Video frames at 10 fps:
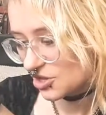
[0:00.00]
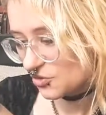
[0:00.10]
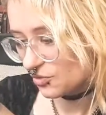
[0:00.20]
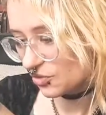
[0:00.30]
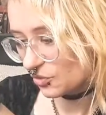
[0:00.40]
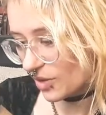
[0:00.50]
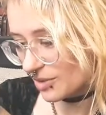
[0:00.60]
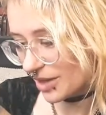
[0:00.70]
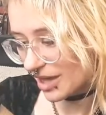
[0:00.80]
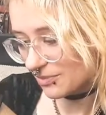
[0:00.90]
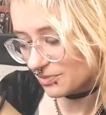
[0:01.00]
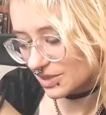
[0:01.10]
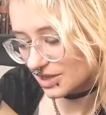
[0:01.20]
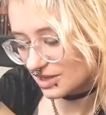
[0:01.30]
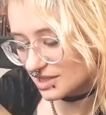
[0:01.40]
with the white paint,
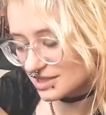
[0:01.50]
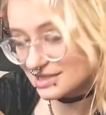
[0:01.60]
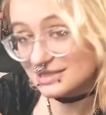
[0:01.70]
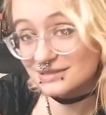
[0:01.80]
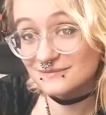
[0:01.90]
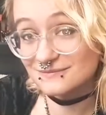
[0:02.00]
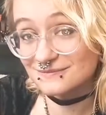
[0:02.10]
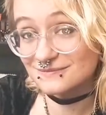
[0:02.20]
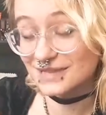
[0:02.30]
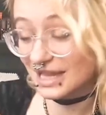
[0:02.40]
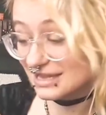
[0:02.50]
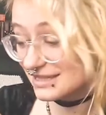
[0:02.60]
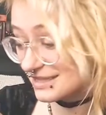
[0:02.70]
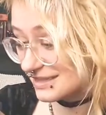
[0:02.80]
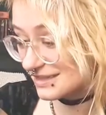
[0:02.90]
because
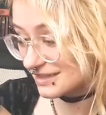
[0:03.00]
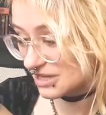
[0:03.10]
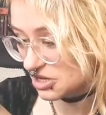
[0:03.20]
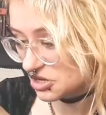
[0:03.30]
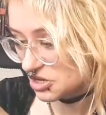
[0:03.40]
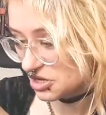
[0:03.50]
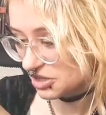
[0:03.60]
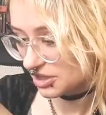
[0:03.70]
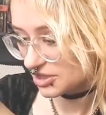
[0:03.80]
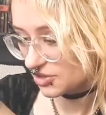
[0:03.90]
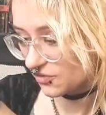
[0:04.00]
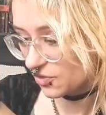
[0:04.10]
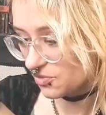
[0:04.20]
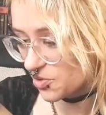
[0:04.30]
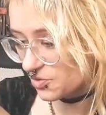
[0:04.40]
that's the full
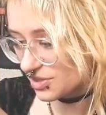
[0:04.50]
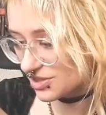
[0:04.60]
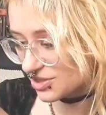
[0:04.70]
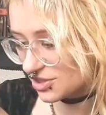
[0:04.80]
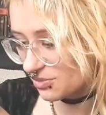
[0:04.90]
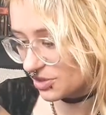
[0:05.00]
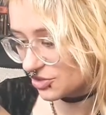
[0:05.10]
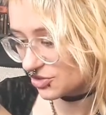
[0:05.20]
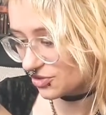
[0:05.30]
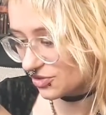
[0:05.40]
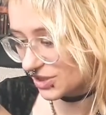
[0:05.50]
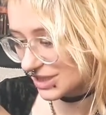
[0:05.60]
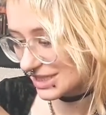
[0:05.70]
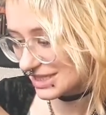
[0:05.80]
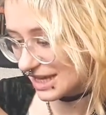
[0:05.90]
moon is just a big circle in
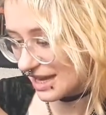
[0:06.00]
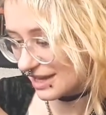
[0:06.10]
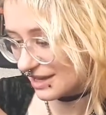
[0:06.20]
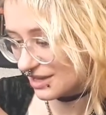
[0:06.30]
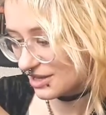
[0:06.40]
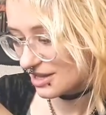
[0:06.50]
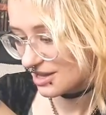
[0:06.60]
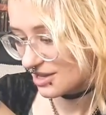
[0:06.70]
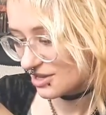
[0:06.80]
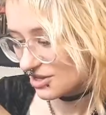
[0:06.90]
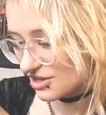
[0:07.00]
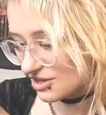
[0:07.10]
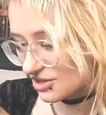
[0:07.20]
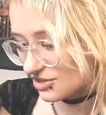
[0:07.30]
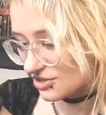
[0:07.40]
the sky.
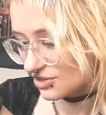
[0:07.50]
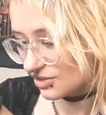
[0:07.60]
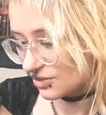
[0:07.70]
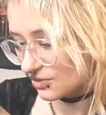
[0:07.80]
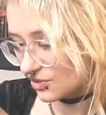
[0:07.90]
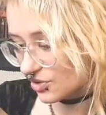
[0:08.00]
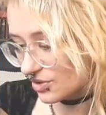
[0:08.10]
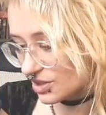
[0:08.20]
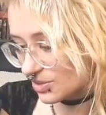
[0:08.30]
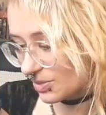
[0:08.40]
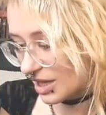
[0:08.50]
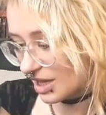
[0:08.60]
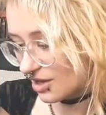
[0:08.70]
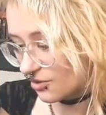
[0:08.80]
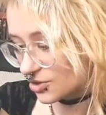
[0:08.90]
So we're going to
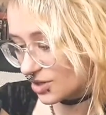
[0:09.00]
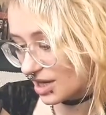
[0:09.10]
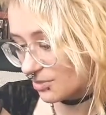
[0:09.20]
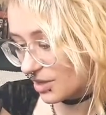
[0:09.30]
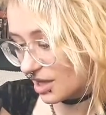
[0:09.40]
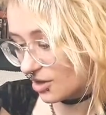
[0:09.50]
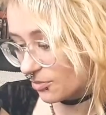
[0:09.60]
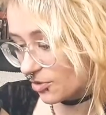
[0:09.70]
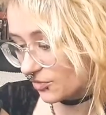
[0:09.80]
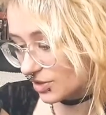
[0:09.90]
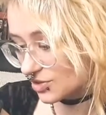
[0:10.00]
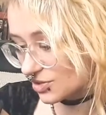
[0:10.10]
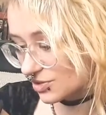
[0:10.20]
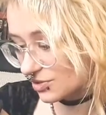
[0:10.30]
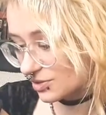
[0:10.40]
paint, or try to paint, a perfect
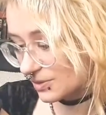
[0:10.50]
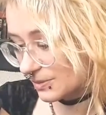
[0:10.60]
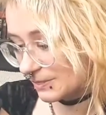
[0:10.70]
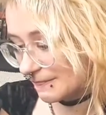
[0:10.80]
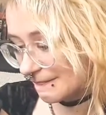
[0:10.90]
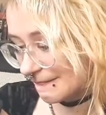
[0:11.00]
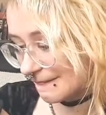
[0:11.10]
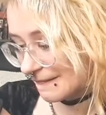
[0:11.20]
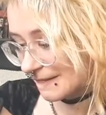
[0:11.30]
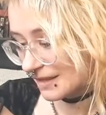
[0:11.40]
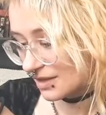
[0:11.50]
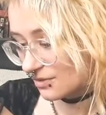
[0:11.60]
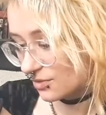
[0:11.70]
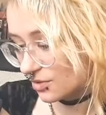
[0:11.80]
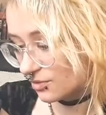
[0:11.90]
circle.
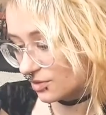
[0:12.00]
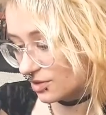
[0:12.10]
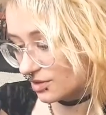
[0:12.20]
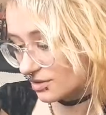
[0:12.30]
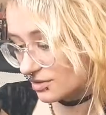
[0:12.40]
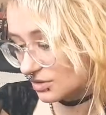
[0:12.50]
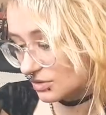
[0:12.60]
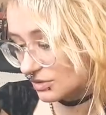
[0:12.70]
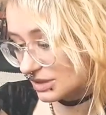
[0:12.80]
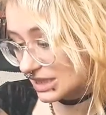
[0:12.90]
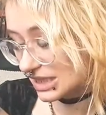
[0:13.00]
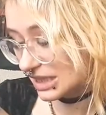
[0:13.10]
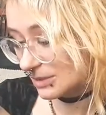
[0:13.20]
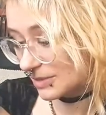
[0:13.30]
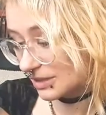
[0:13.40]
We'll think
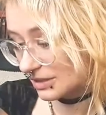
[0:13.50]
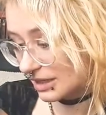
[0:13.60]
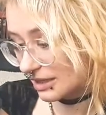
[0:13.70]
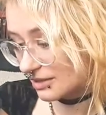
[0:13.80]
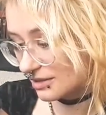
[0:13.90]
about that.